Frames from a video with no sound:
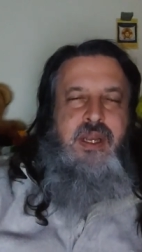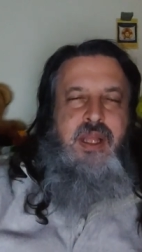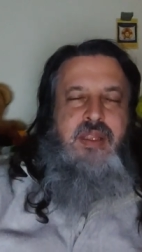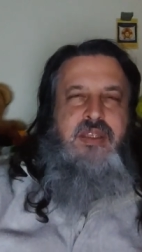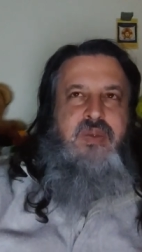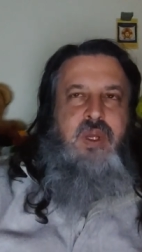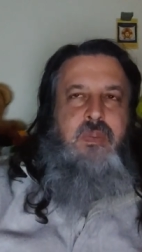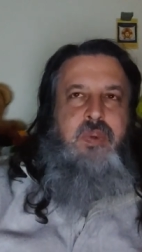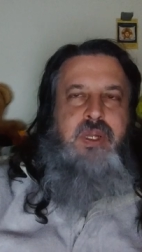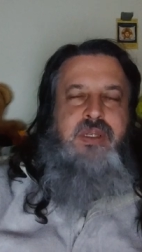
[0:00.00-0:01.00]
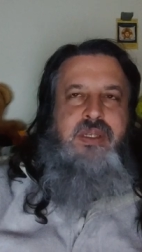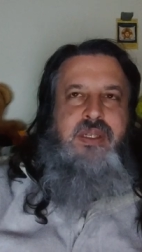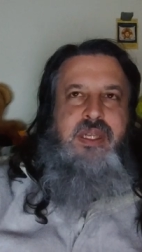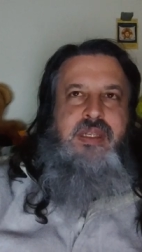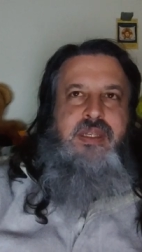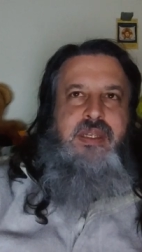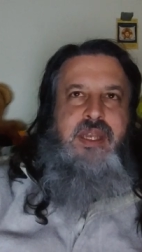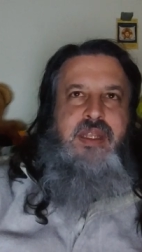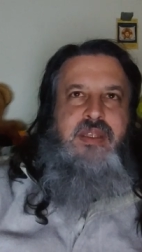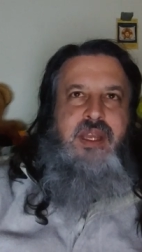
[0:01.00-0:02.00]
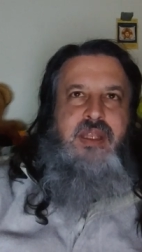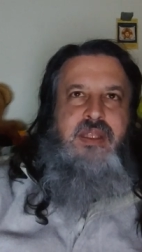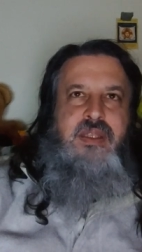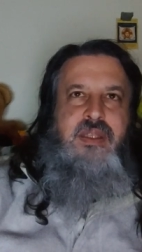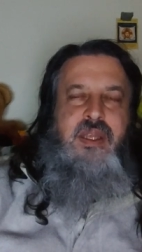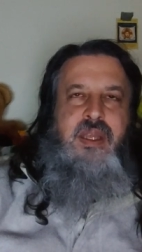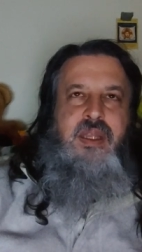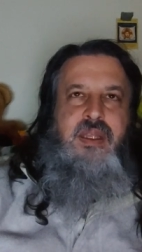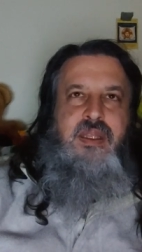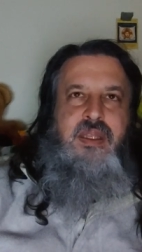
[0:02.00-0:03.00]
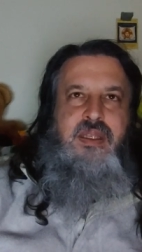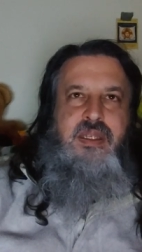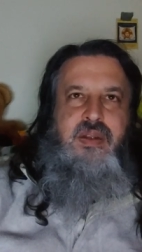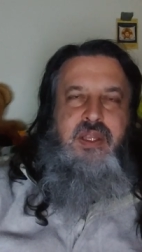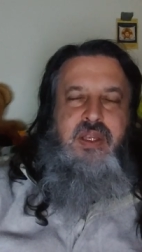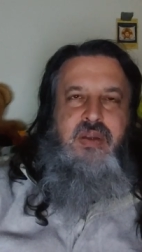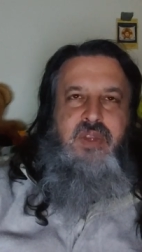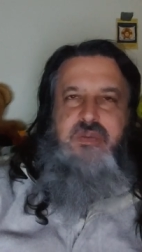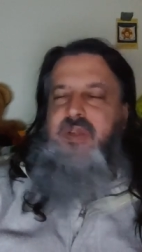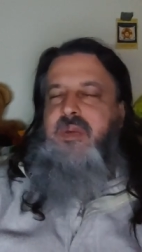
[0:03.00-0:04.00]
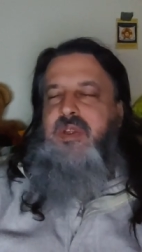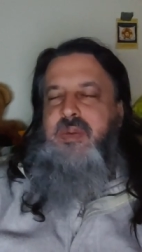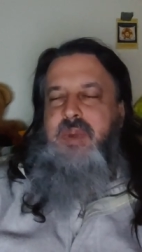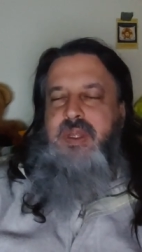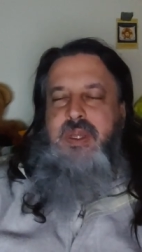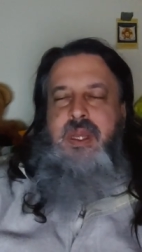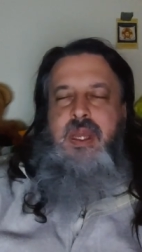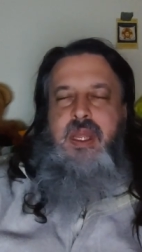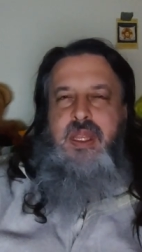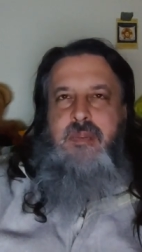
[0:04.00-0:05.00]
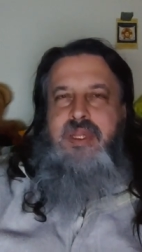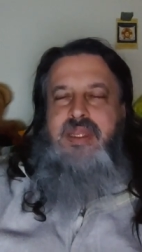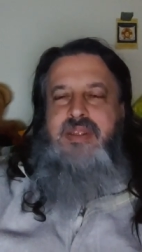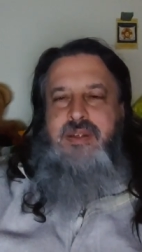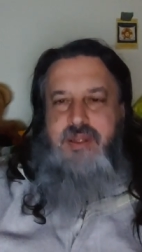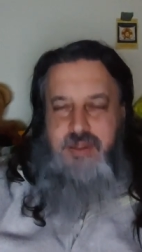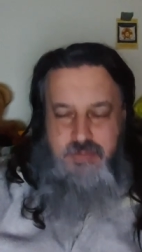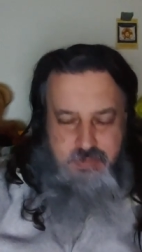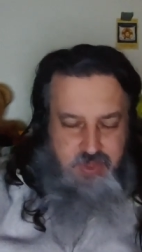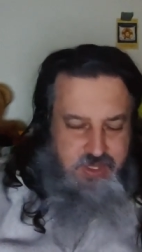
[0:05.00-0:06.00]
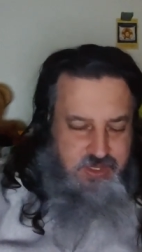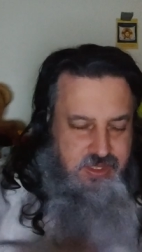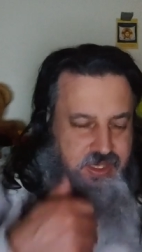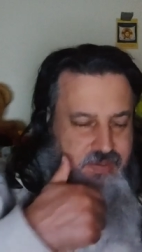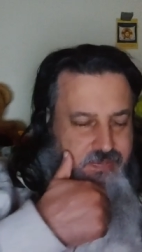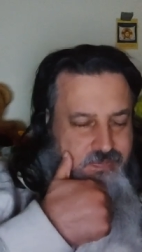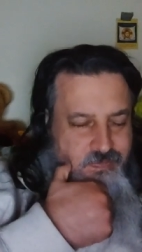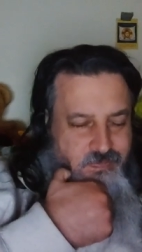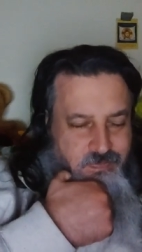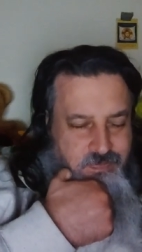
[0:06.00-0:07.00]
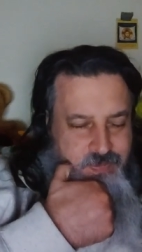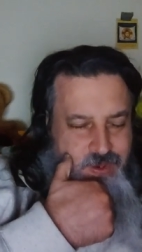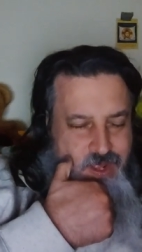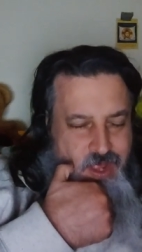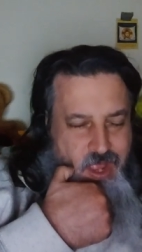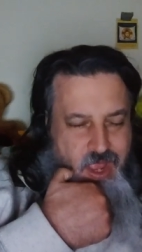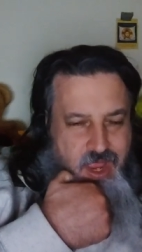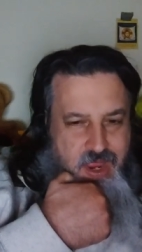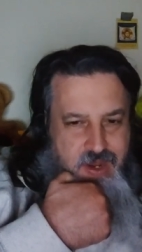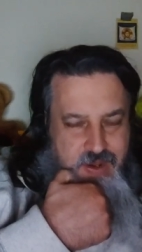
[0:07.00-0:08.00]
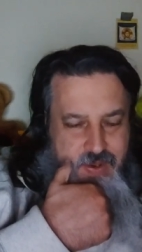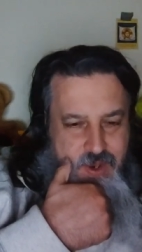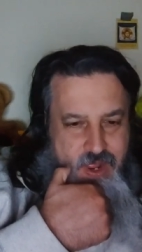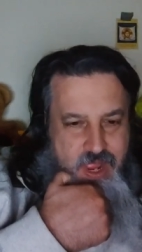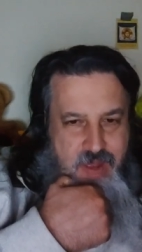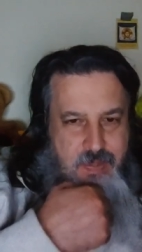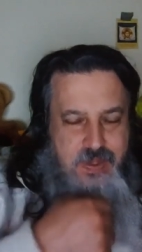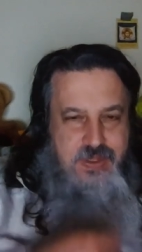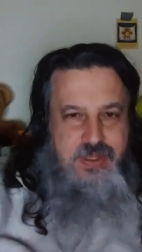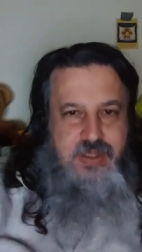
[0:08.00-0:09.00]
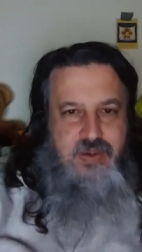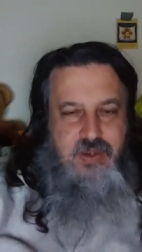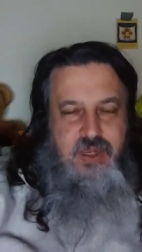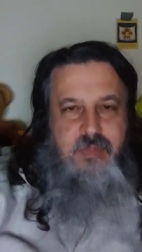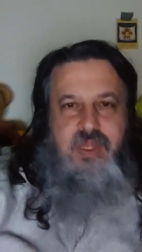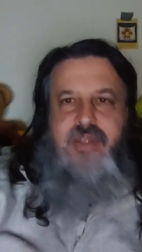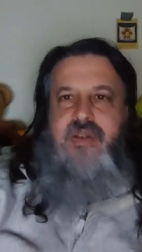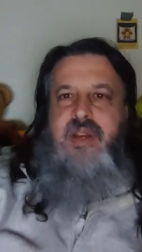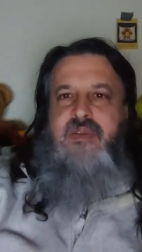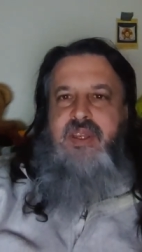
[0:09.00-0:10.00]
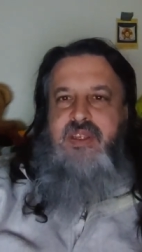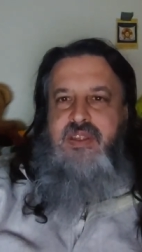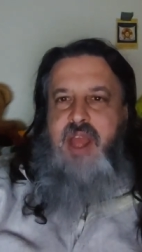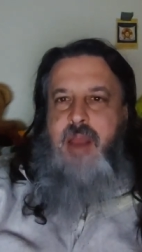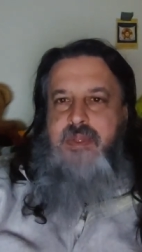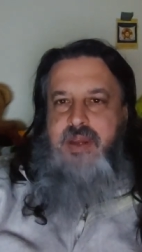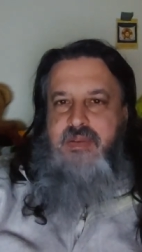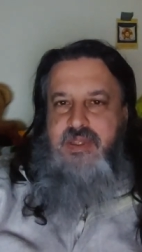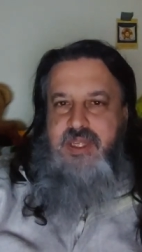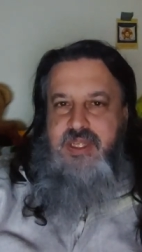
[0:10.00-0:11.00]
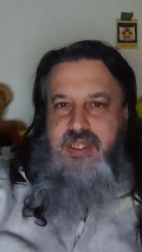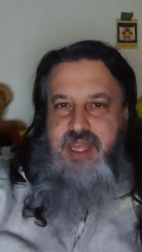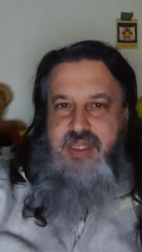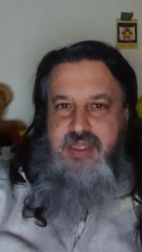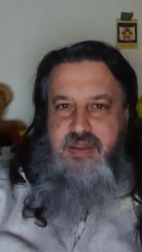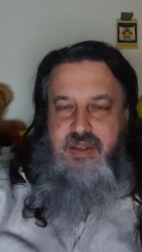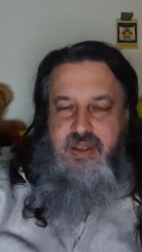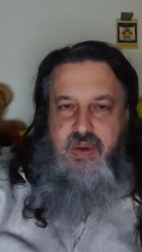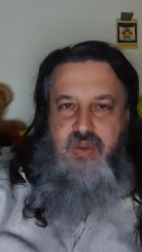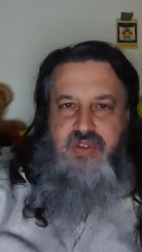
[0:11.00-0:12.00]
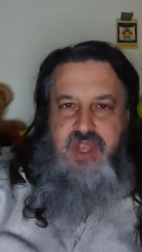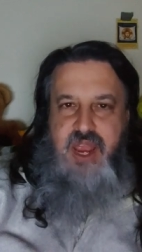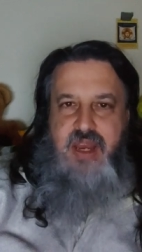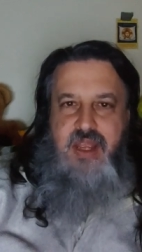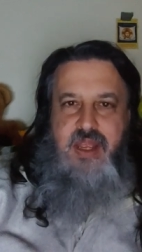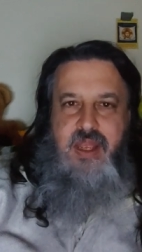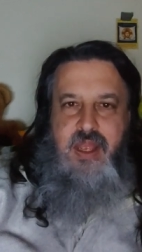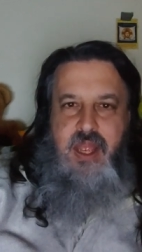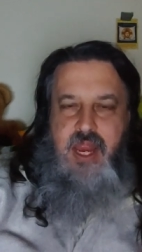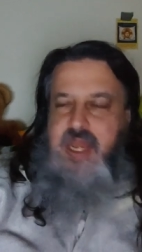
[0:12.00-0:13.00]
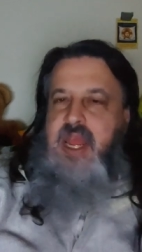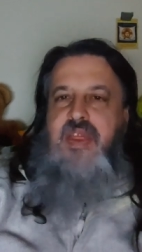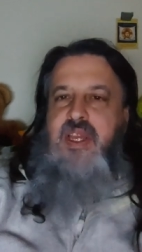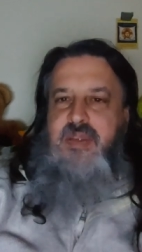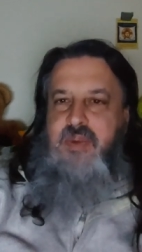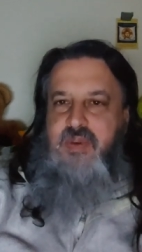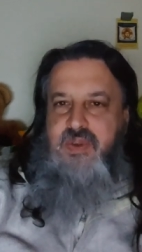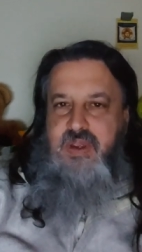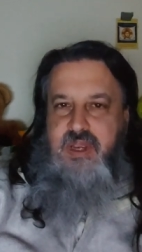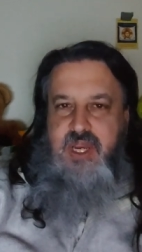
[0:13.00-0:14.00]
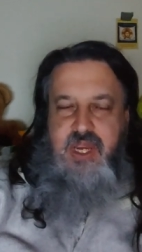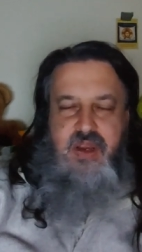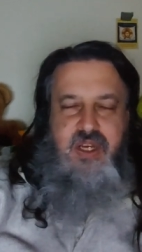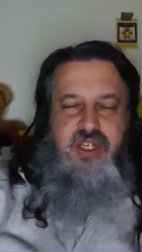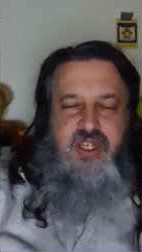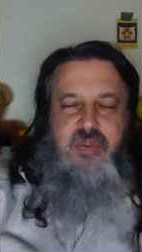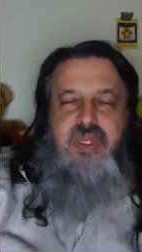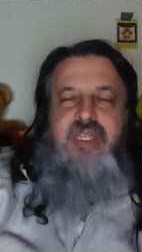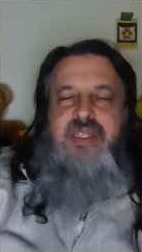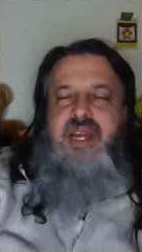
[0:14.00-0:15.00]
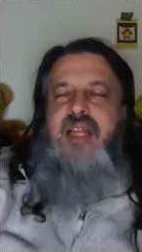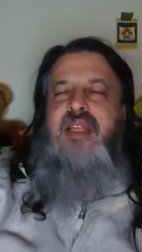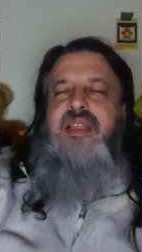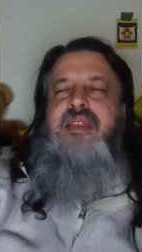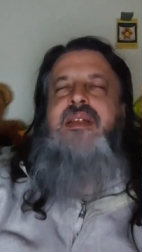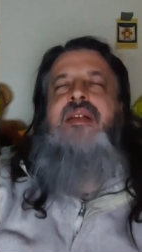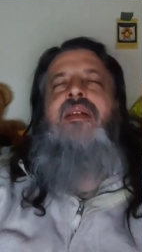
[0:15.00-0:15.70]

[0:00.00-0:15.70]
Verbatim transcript: and this is what brings the season in. It's not uh, necessarily Christmas music, but the blizzard brings it in. And what happens is that during a blizzard, everything stops and everything stands still, and you can go outside, and nothing's moving. You can hear just complete silence.